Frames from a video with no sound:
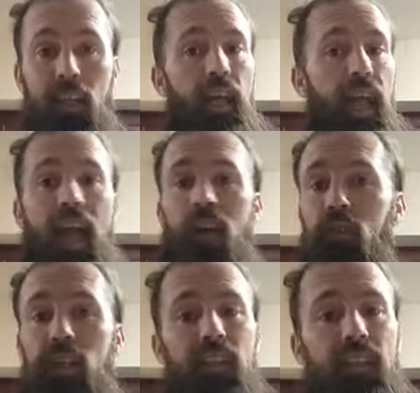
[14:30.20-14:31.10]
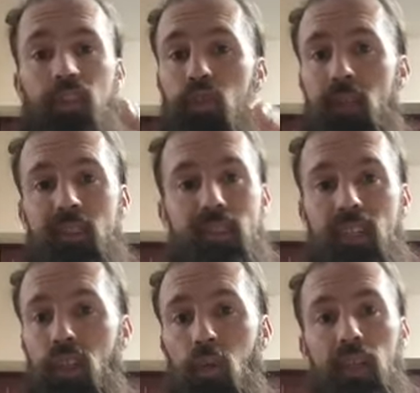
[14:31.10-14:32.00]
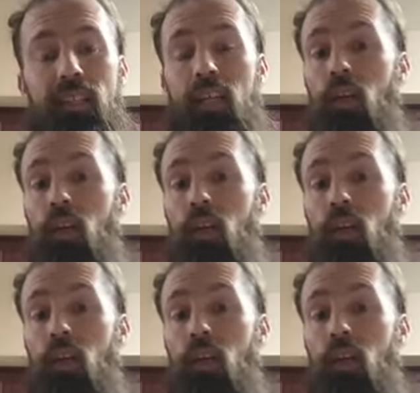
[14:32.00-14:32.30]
Everything that you've been seeing or witnessing.